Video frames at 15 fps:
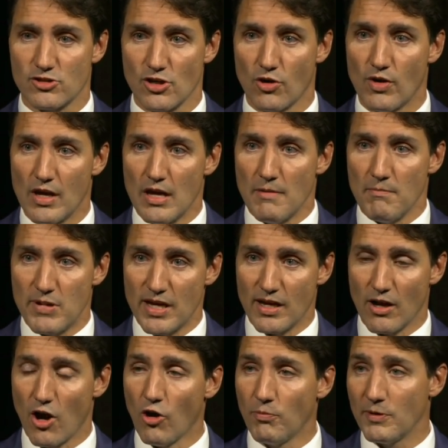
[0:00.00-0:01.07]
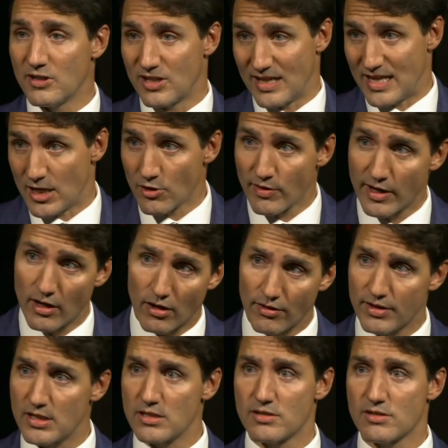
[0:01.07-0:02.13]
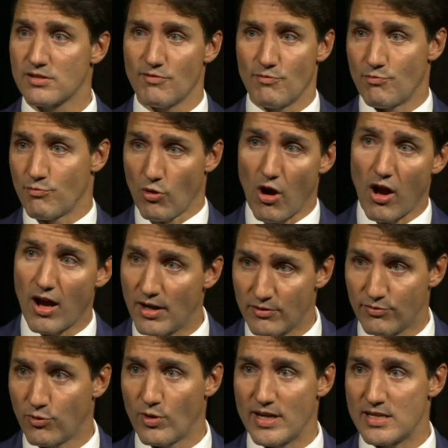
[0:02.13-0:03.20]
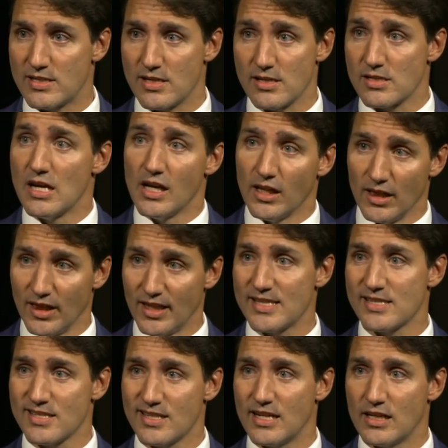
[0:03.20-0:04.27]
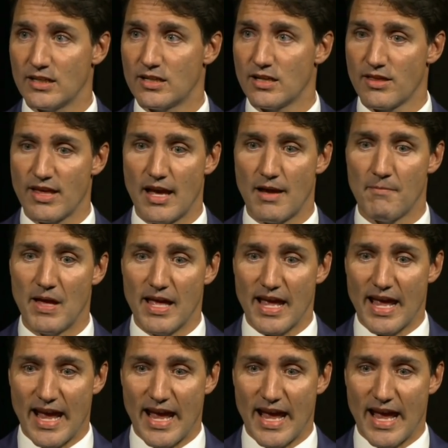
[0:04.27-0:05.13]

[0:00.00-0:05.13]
So being open to hearing all these broad voices, listening to them,